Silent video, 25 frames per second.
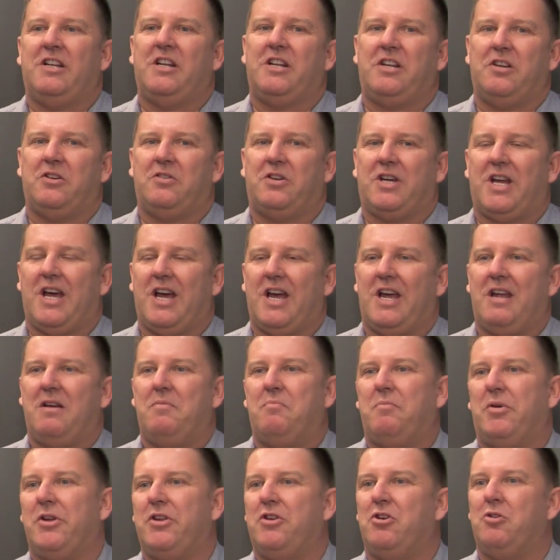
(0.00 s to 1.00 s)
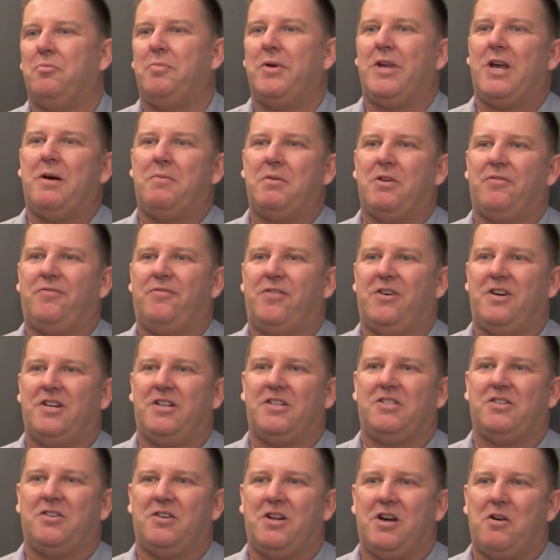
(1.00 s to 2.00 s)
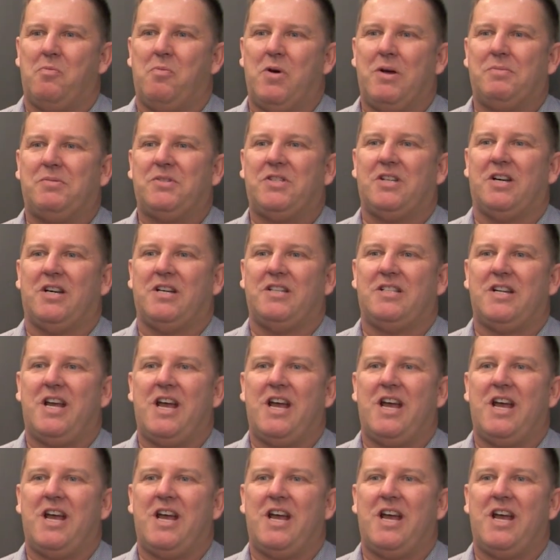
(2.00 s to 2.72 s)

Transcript: in the UK, but you'll be able to find us on our website,